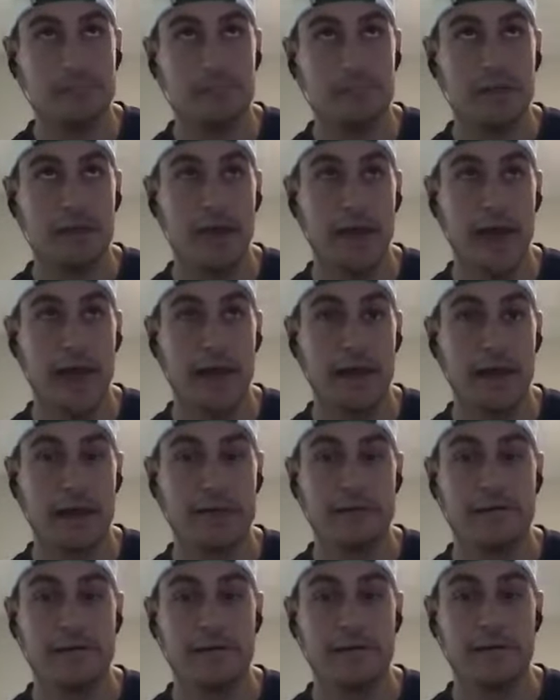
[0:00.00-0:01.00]

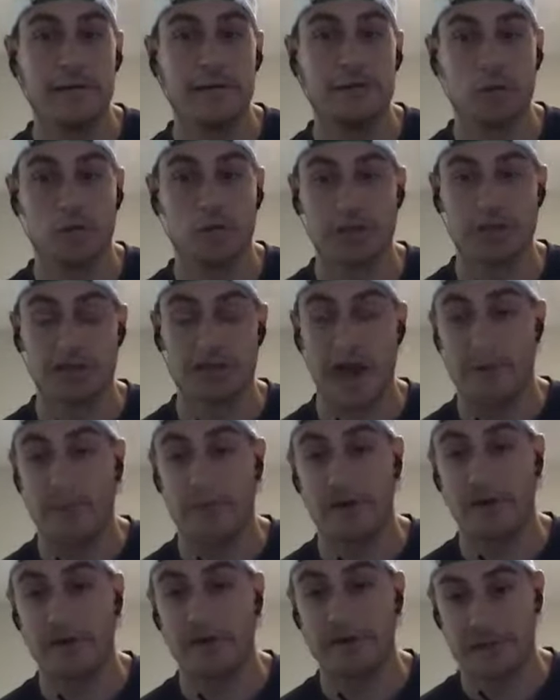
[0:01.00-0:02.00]
And George
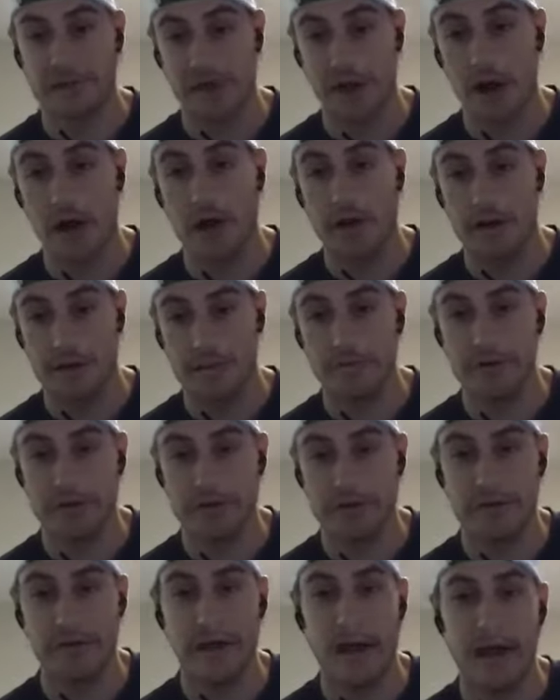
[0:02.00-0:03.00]
Steinbrenner saw him
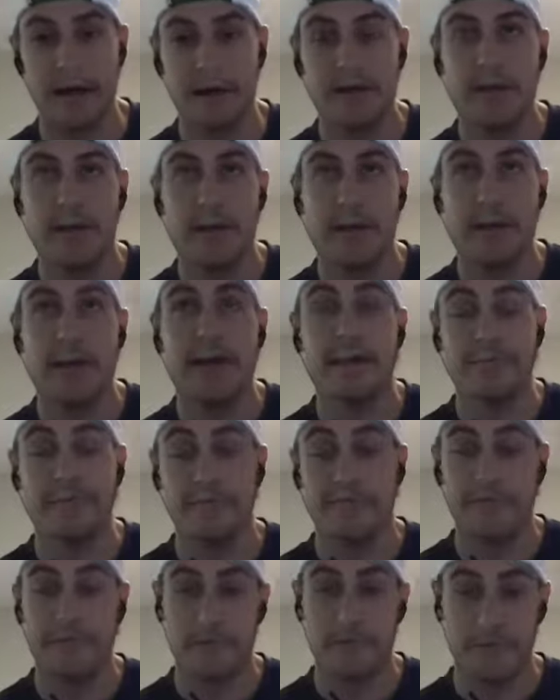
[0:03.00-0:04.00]
doing that and
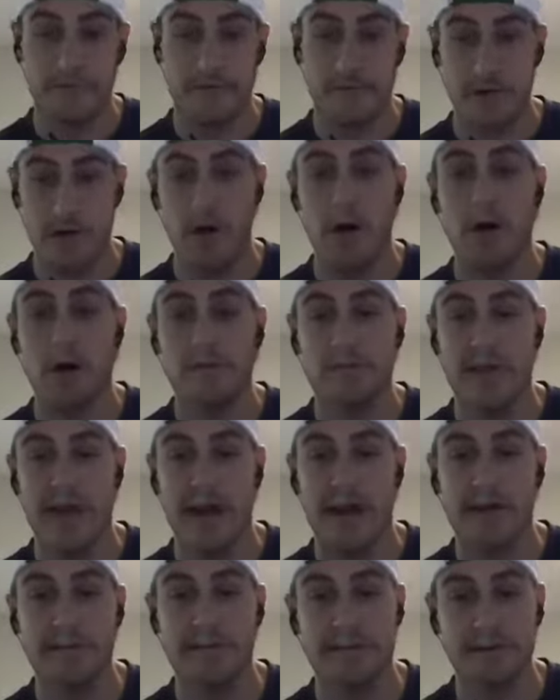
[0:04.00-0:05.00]
called
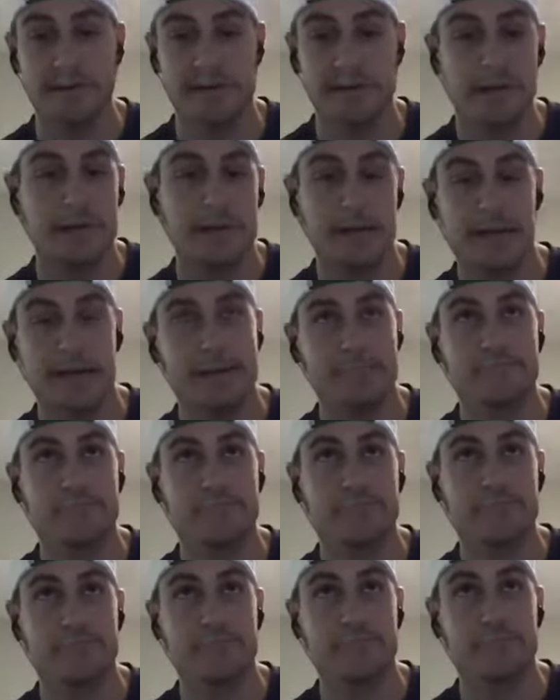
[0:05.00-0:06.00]
down to the
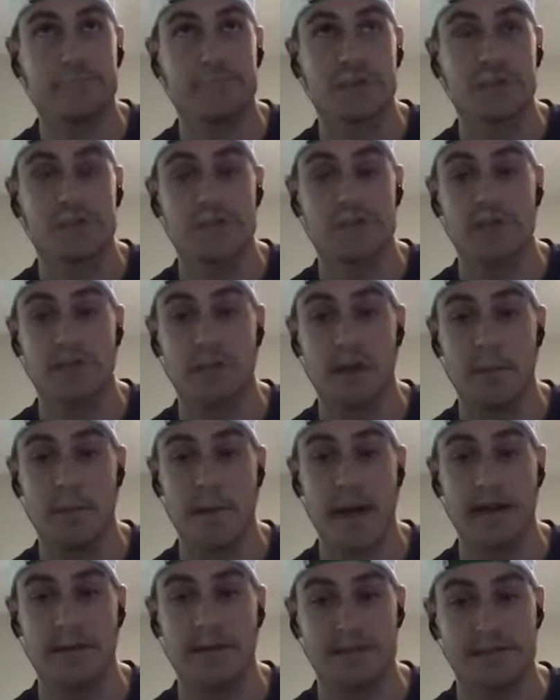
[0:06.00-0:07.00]

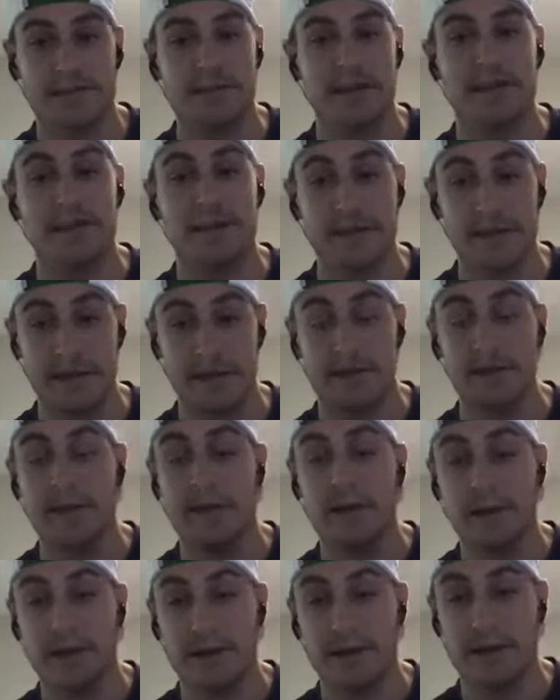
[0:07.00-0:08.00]
clubhouse and said, "Get
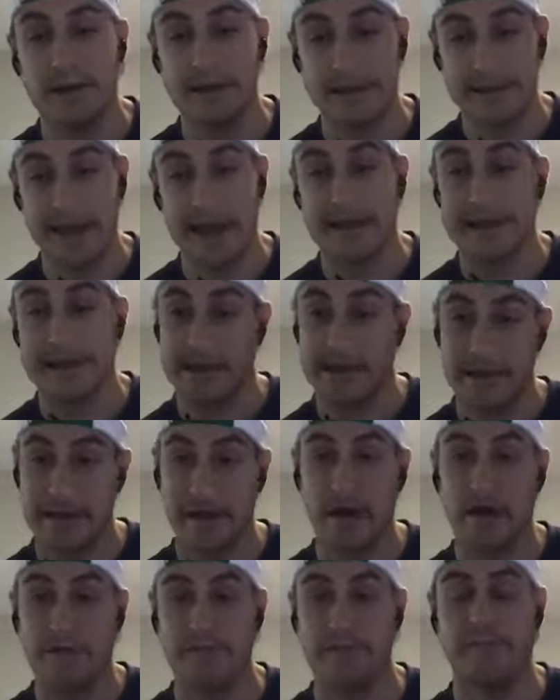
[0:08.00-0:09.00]
that kid
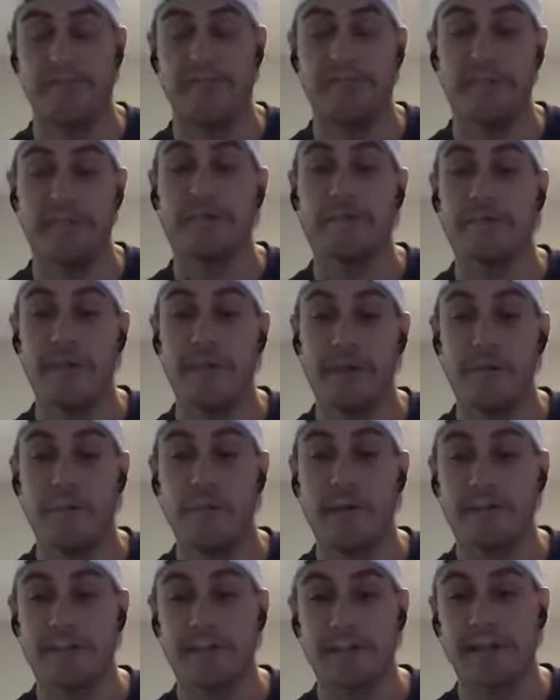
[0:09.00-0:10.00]
off the field. I don't
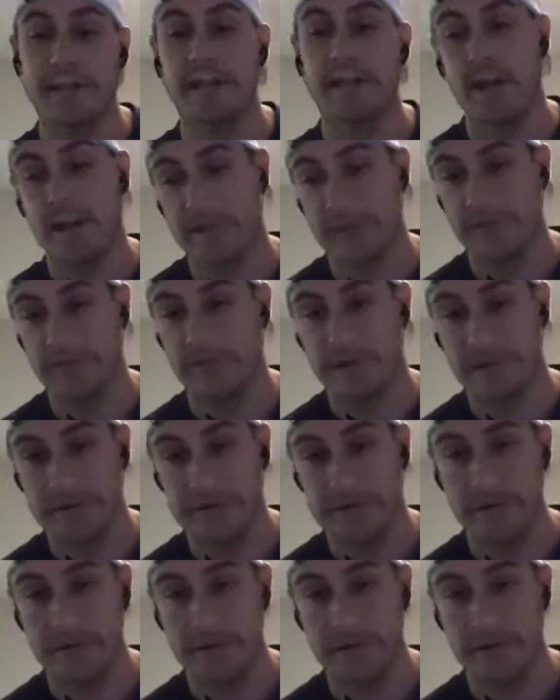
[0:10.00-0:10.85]
want the kid on the field."